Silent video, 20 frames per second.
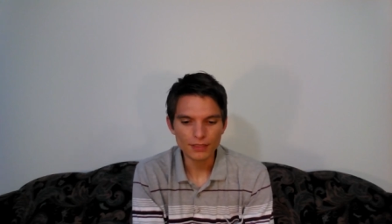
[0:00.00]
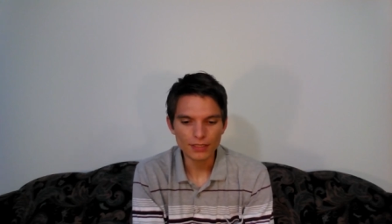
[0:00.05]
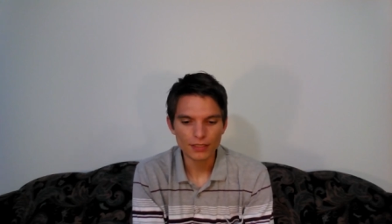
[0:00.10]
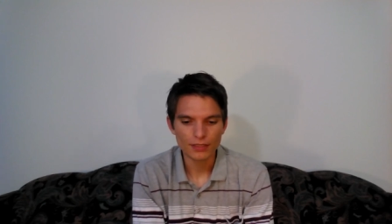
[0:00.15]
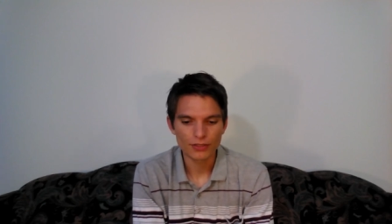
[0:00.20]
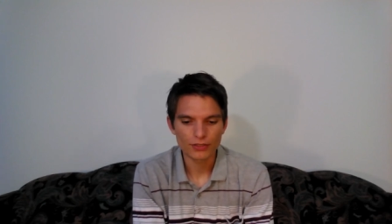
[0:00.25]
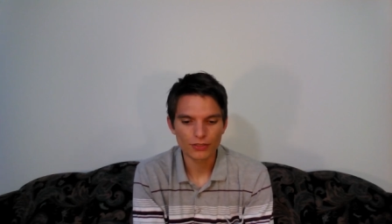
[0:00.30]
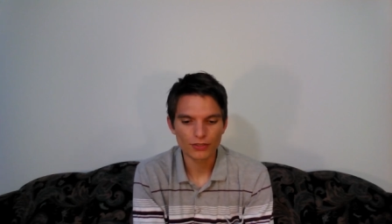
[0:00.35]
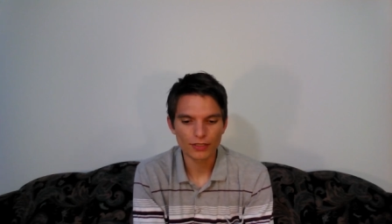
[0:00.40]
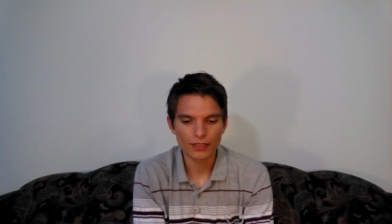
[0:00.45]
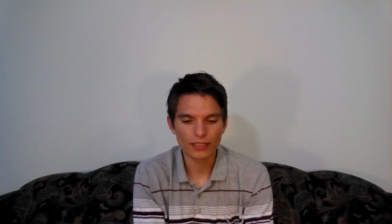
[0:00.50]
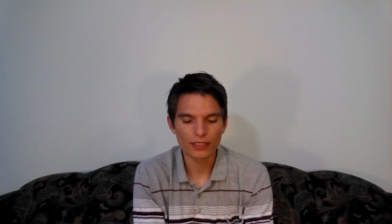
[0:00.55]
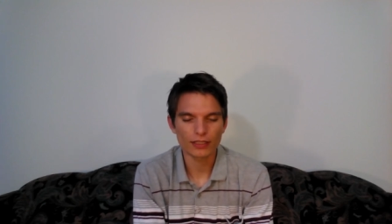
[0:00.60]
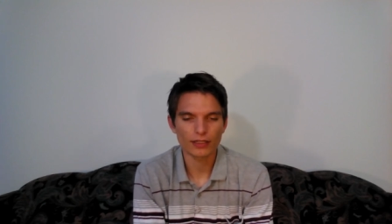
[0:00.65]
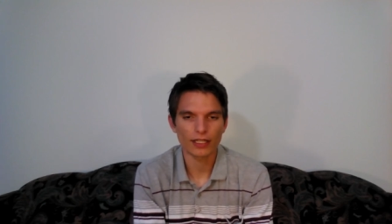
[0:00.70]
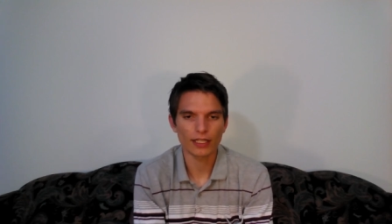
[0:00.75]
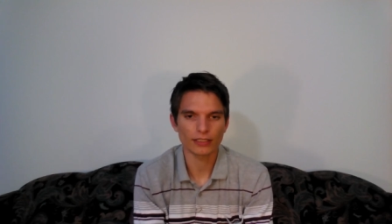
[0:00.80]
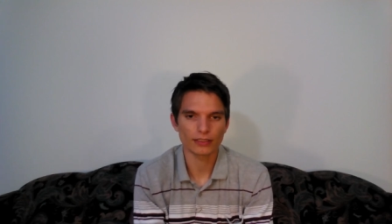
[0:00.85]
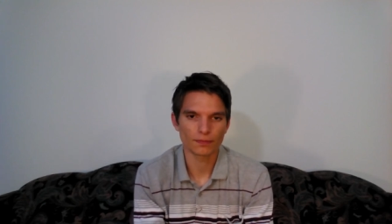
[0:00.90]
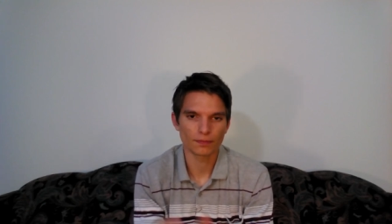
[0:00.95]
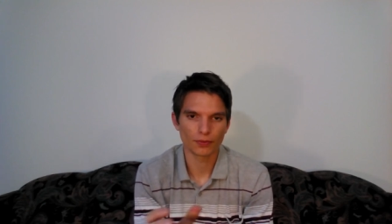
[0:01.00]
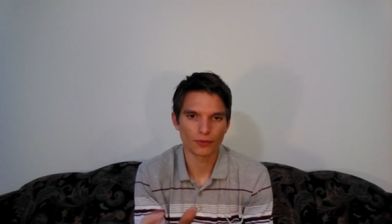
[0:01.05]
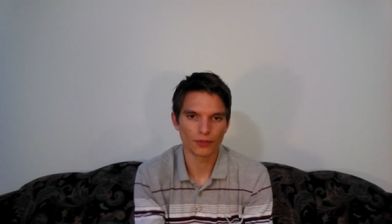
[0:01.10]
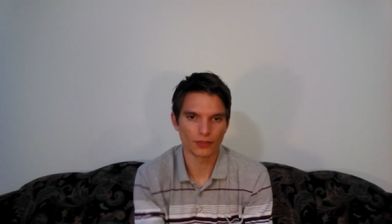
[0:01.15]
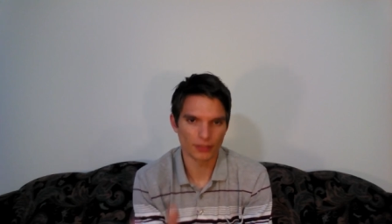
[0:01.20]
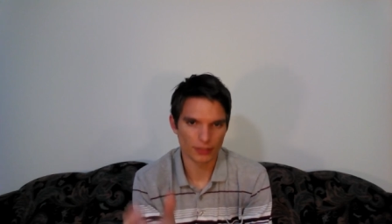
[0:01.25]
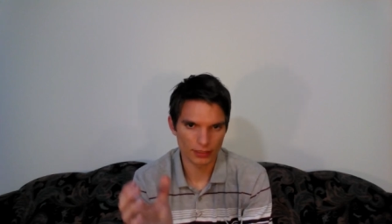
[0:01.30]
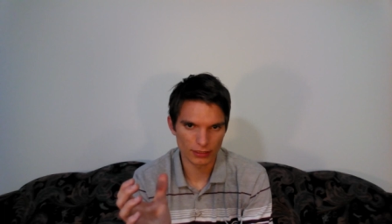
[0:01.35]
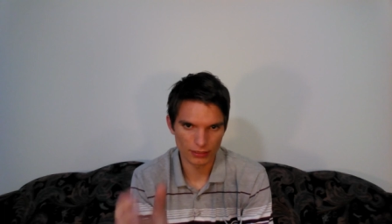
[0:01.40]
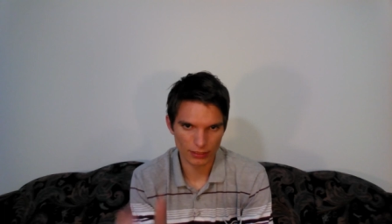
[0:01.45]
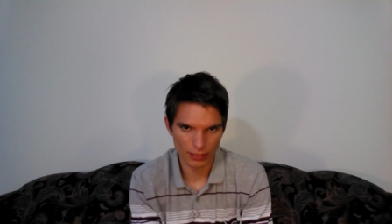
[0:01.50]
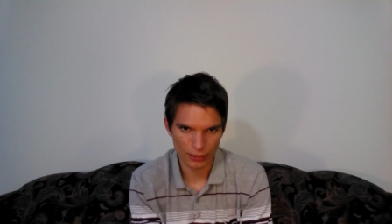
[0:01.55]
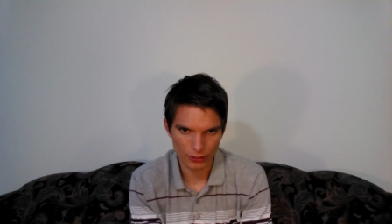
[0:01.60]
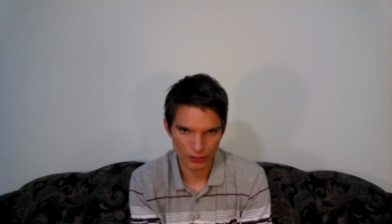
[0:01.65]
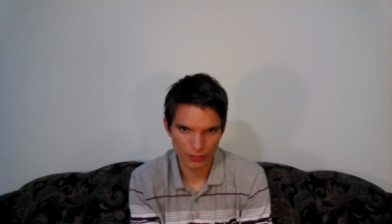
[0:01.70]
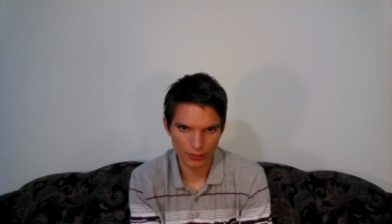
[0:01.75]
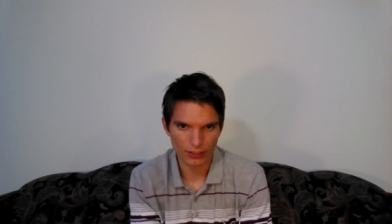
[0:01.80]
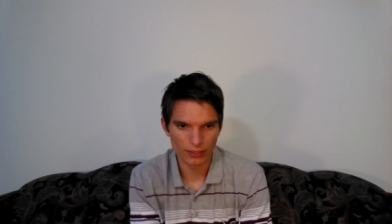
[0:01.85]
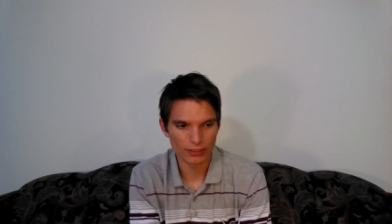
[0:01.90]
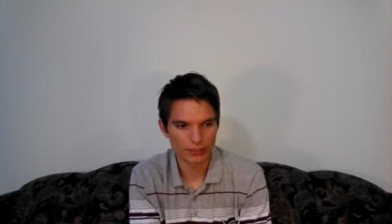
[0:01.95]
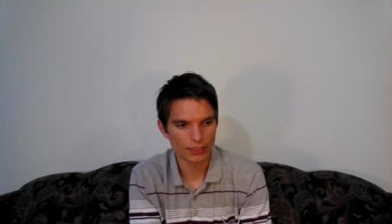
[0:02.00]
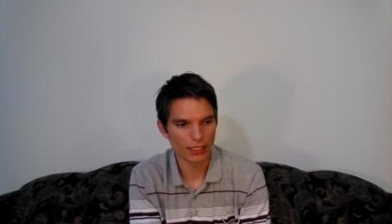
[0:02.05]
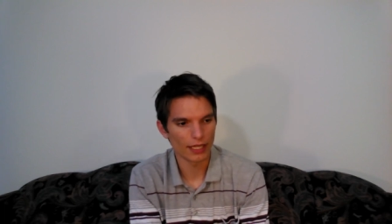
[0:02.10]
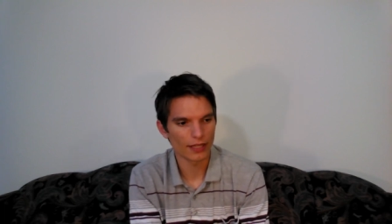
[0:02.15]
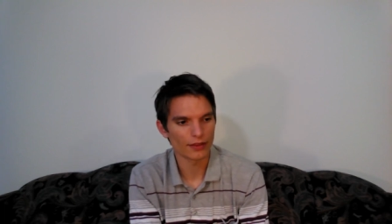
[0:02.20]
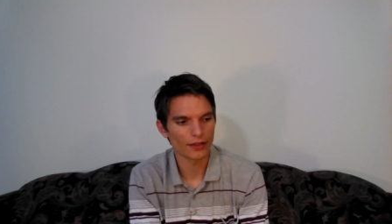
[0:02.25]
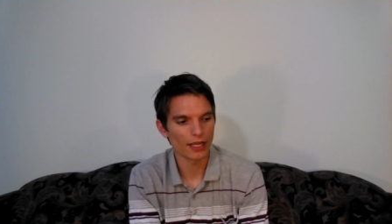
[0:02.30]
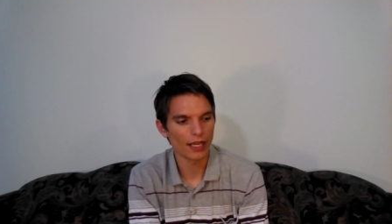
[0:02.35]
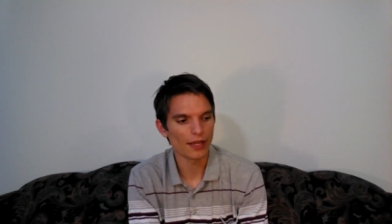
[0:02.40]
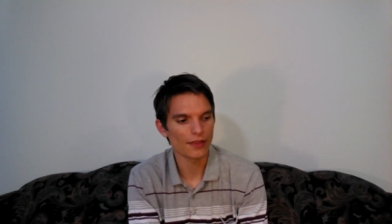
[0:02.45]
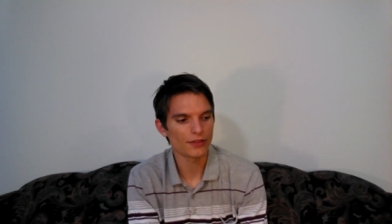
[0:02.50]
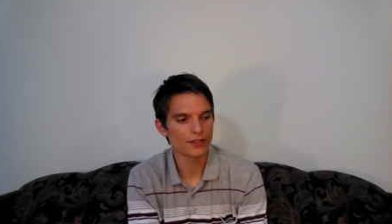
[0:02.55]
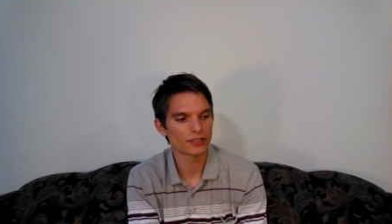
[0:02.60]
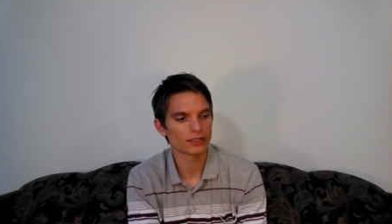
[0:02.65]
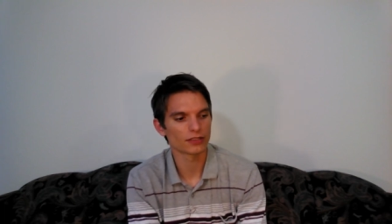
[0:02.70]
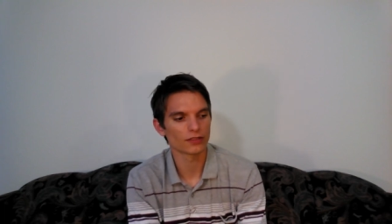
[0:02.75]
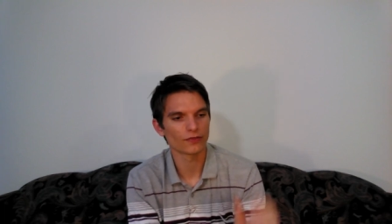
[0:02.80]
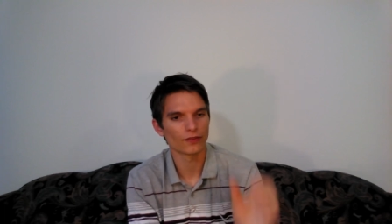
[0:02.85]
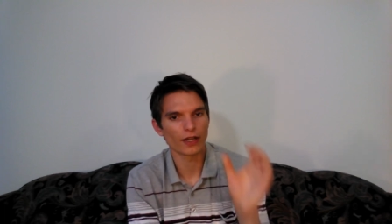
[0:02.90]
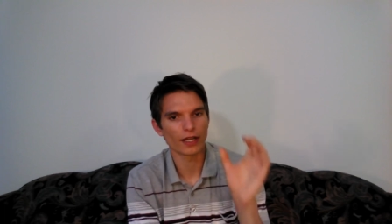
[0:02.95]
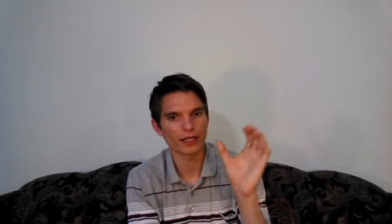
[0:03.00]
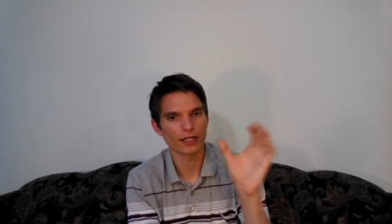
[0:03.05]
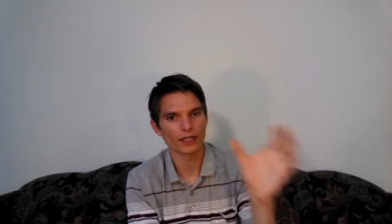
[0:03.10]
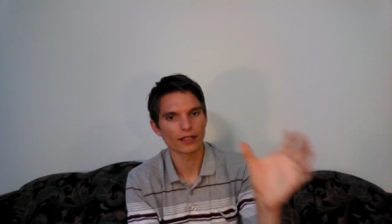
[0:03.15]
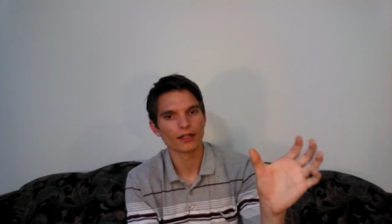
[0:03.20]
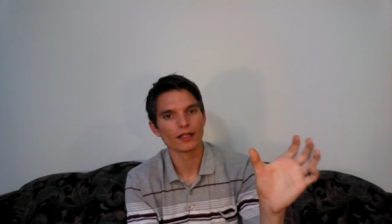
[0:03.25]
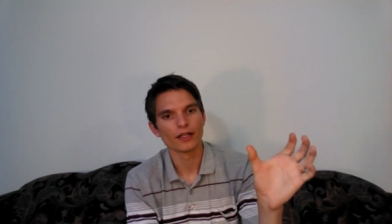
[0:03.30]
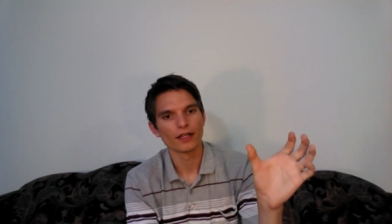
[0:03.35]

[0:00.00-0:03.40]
So I think that's an important distinction, is that the atheists define it